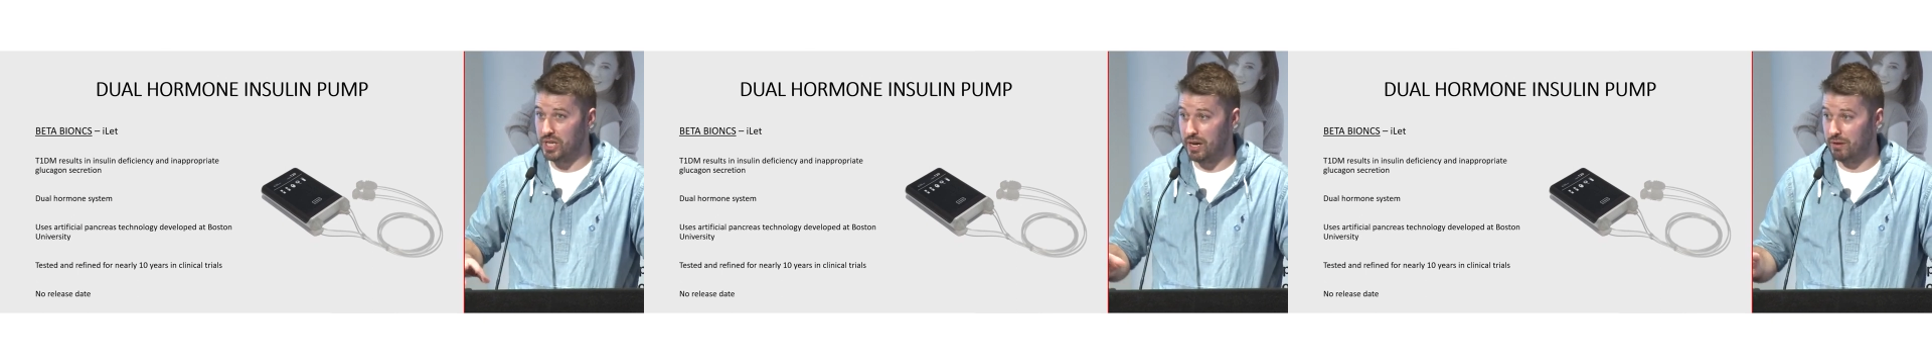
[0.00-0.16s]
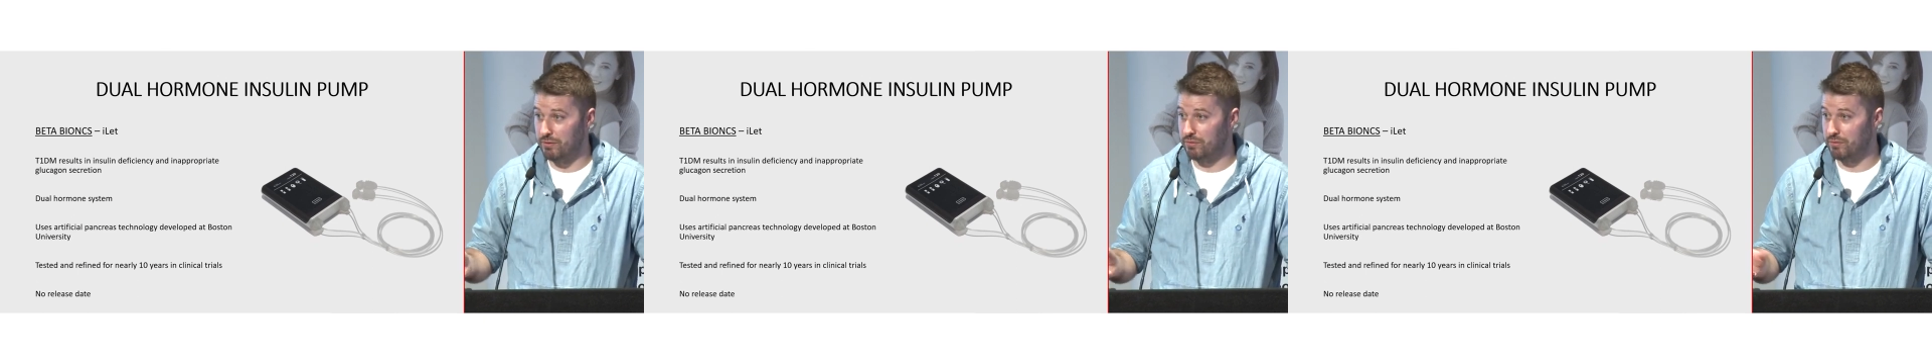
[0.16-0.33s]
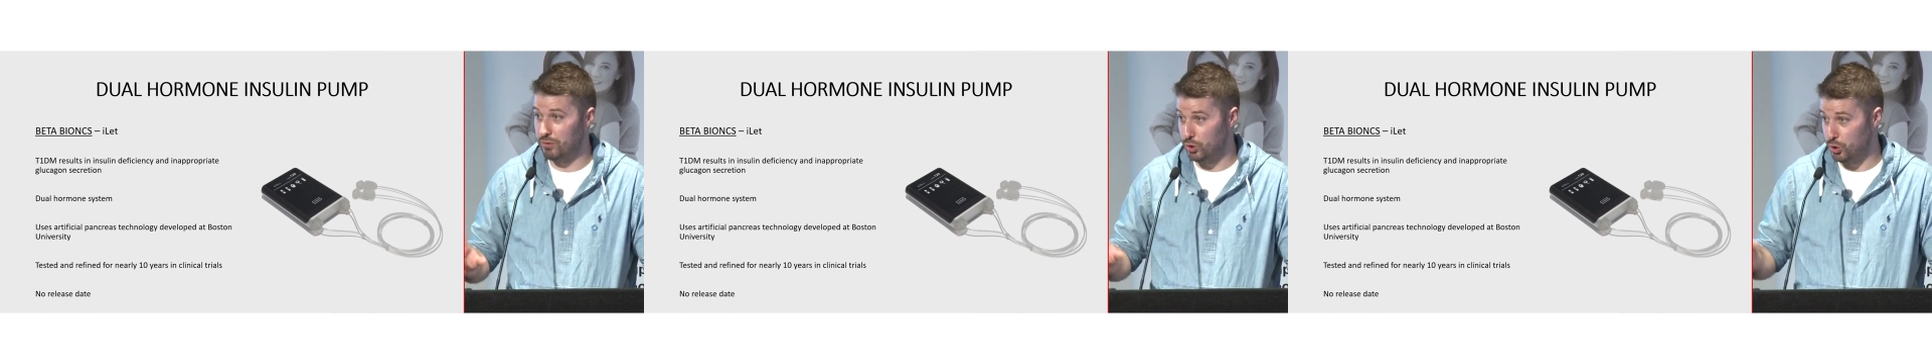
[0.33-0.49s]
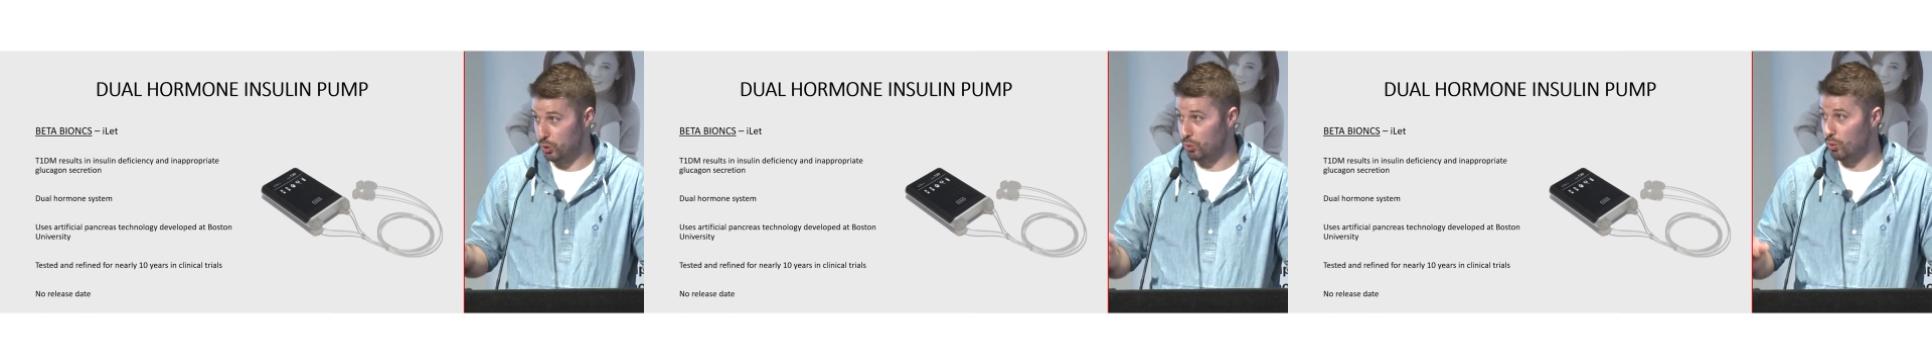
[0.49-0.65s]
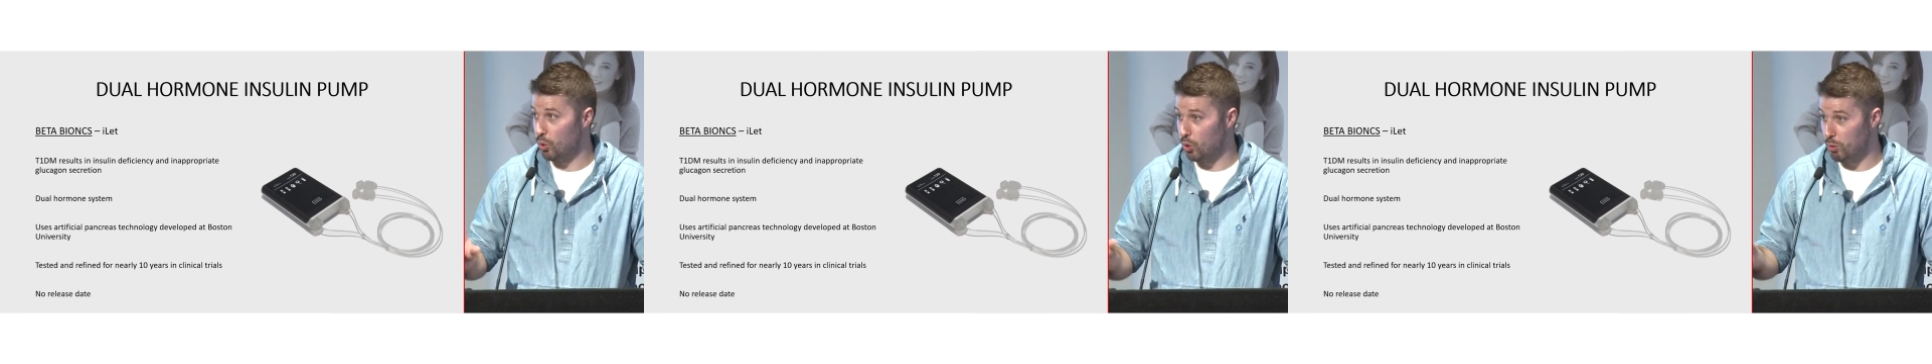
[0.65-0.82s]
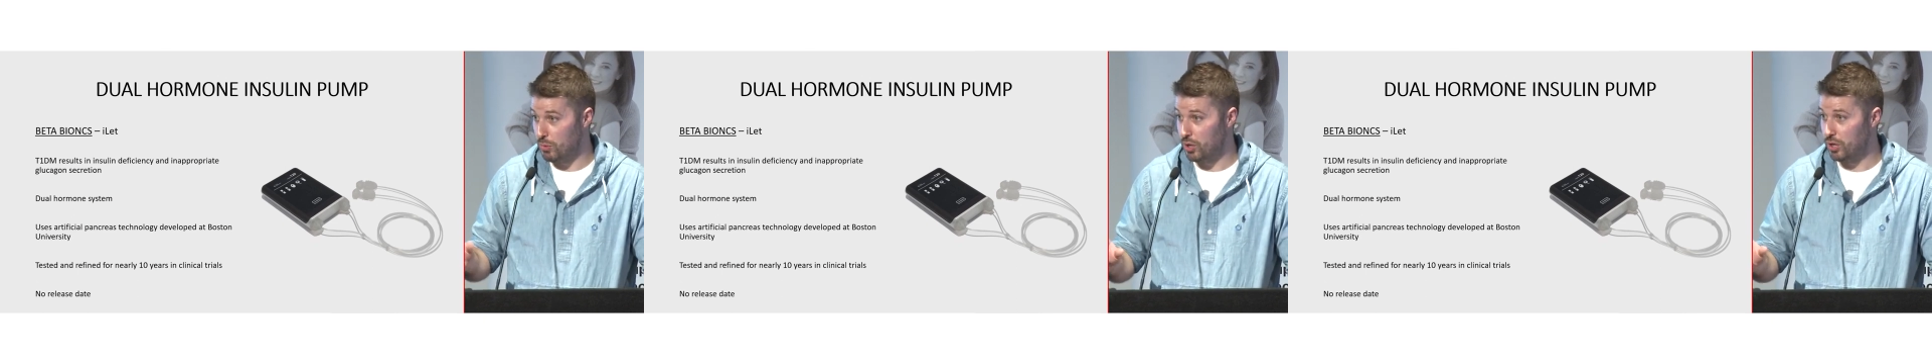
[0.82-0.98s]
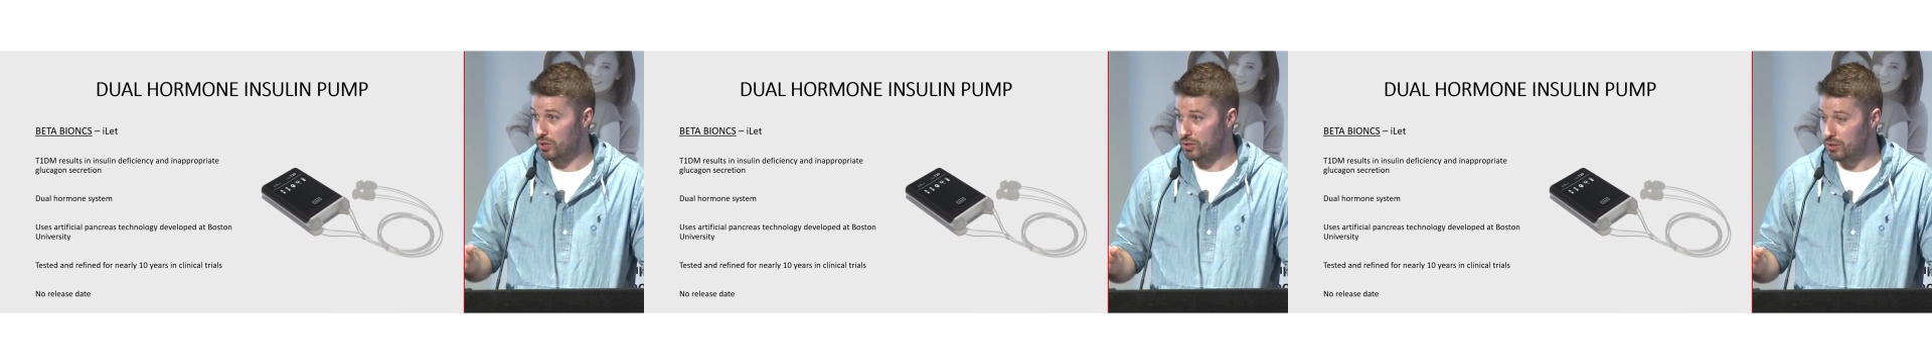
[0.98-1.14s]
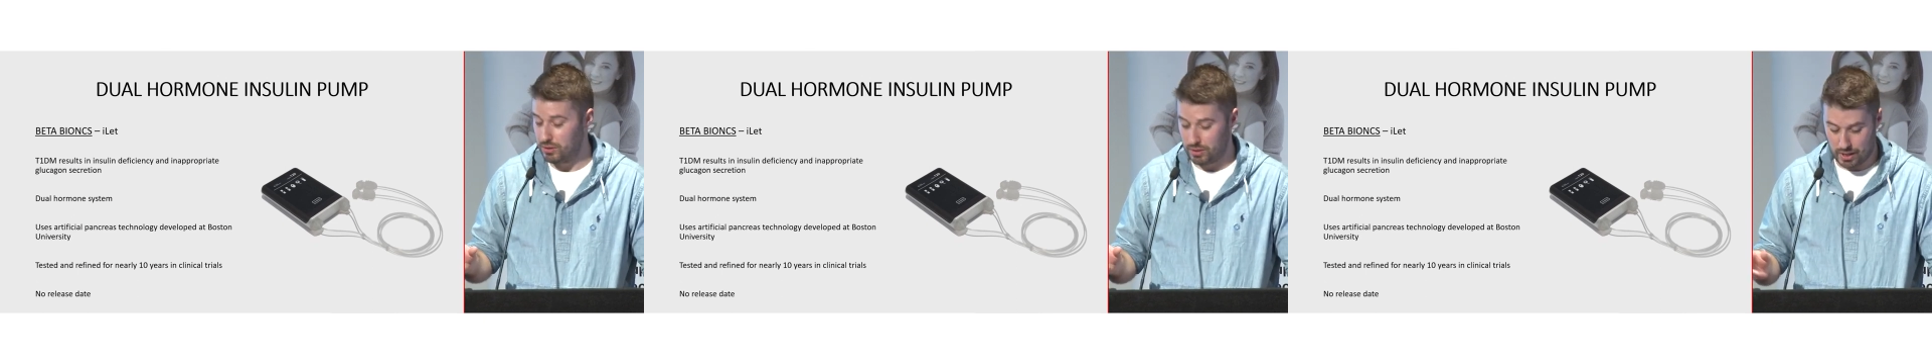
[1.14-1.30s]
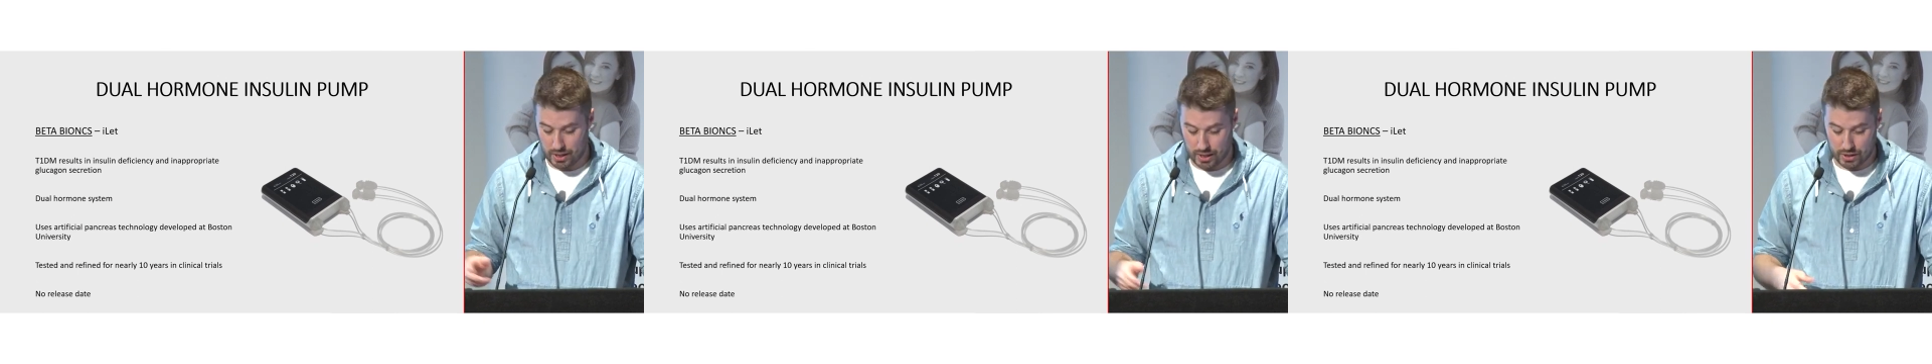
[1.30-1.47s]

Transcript: have dual hormones.